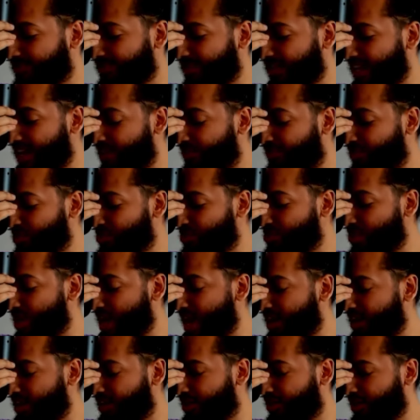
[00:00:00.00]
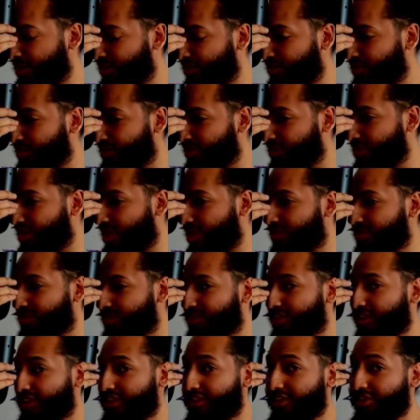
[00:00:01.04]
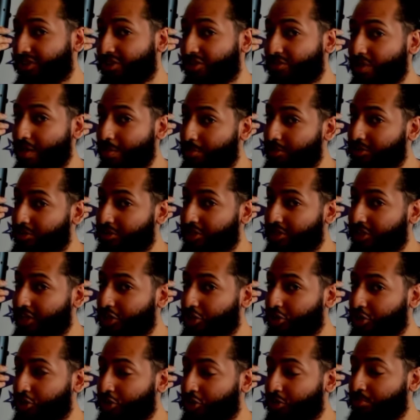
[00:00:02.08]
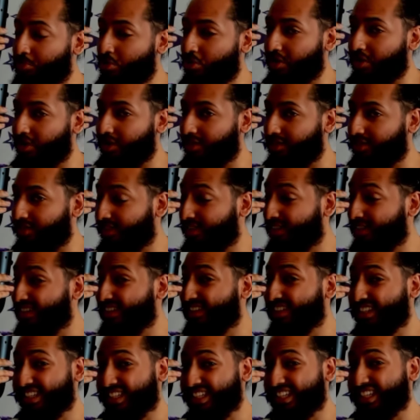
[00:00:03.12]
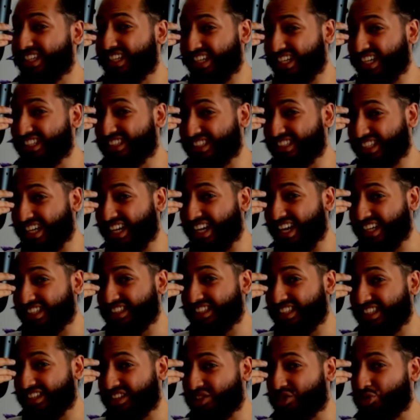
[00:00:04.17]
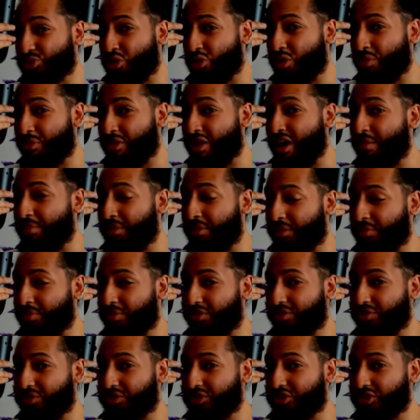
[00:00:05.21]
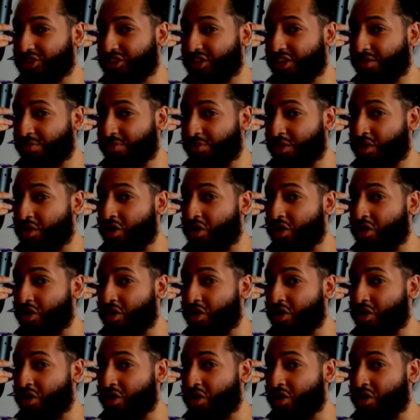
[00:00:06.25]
If you do anything with your dollars thinking, oh, representation is important, it's collecting the Storm comic book, which is going to be an